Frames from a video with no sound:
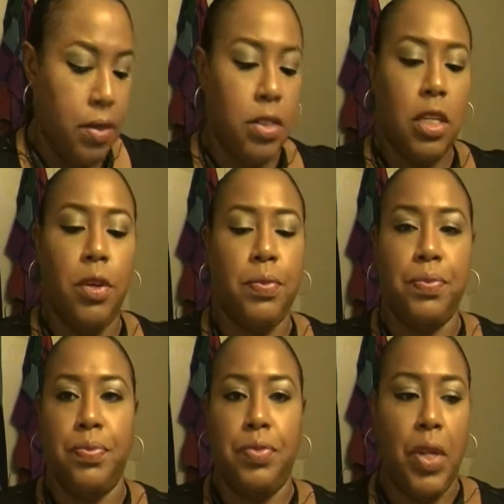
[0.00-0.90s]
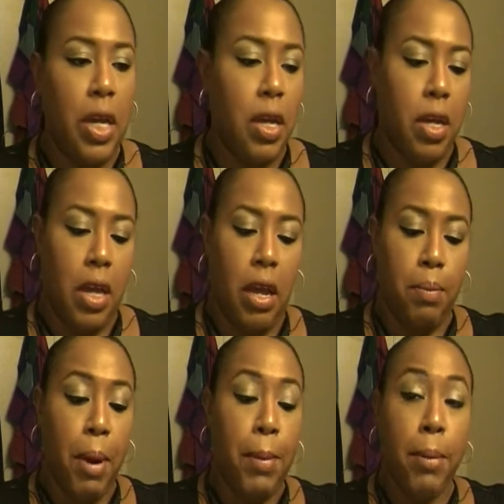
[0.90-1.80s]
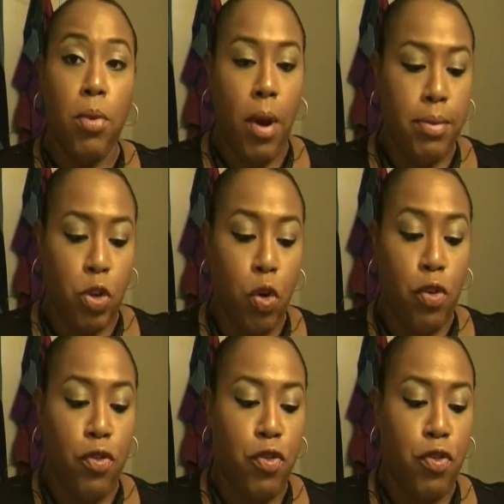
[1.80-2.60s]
So, and my baby wipes are